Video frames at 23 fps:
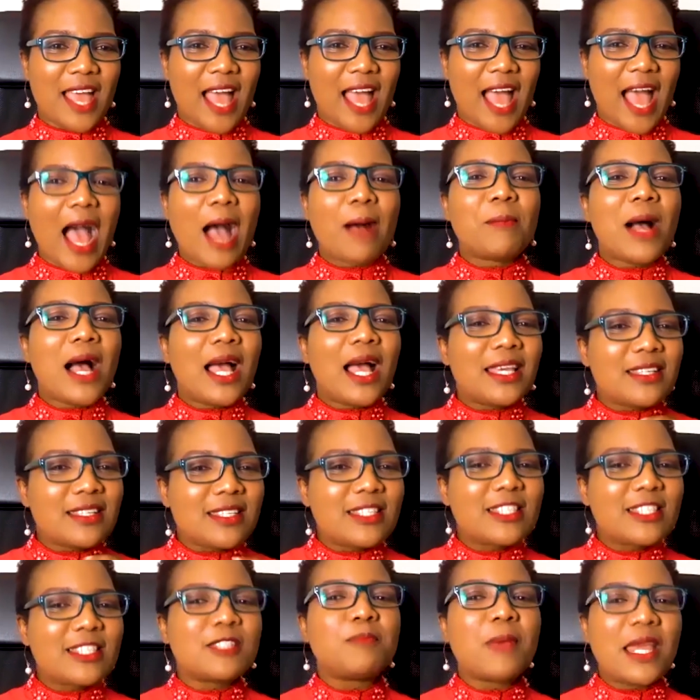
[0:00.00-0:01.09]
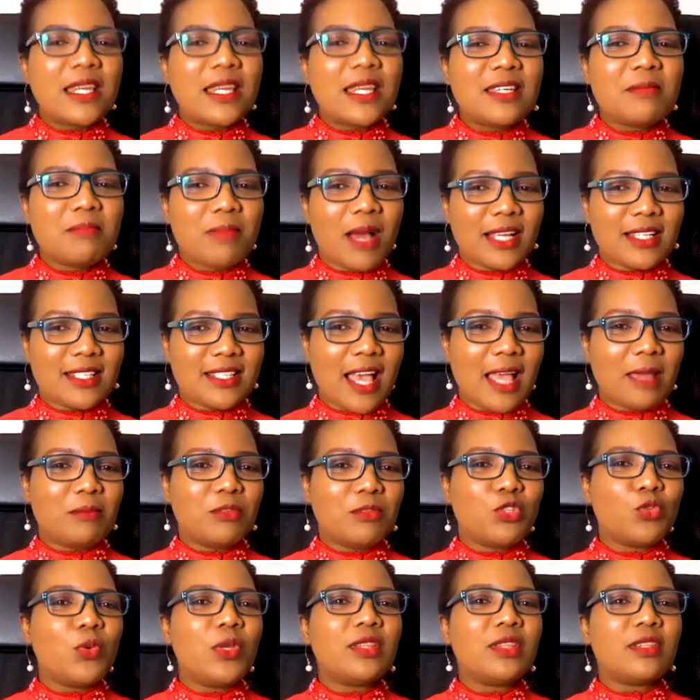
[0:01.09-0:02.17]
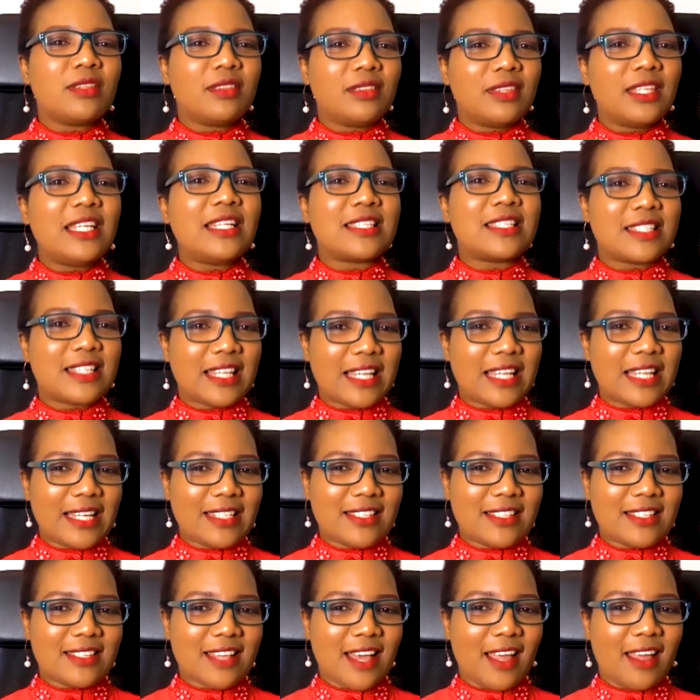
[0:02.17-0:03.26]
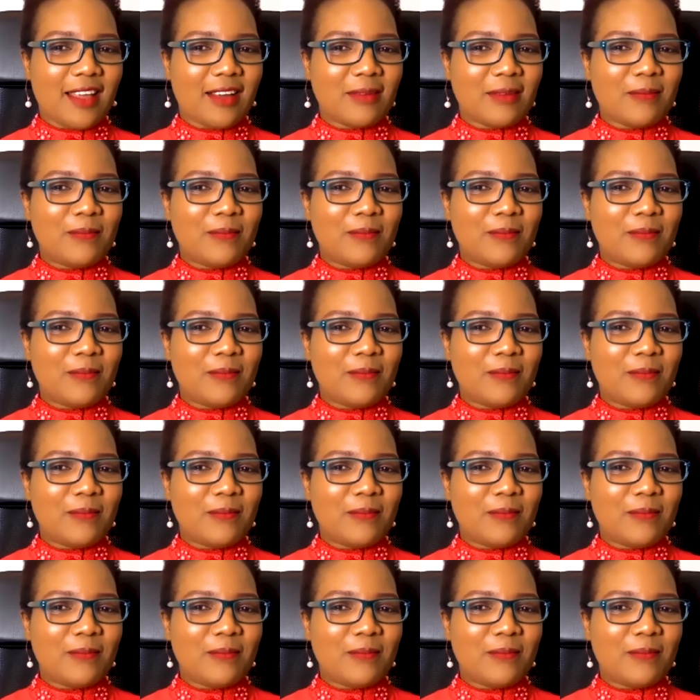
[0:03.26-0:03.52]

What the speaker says: Am I spending my time doing the things that I desire?